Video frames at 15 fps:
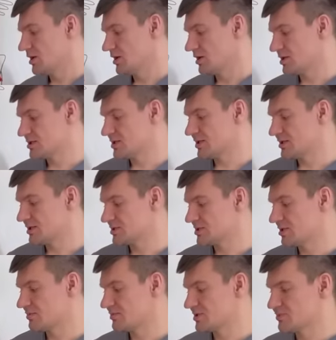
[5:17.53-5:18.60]
If it can't
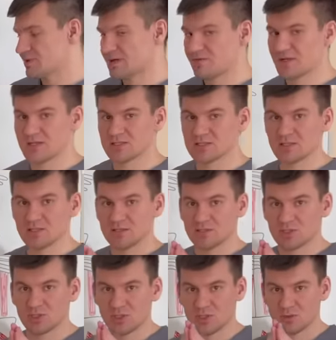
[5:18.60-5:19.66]
handle this, it starts
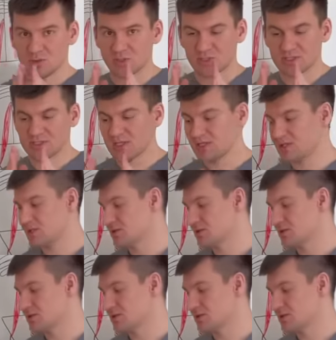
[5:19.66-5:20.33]
to diverge.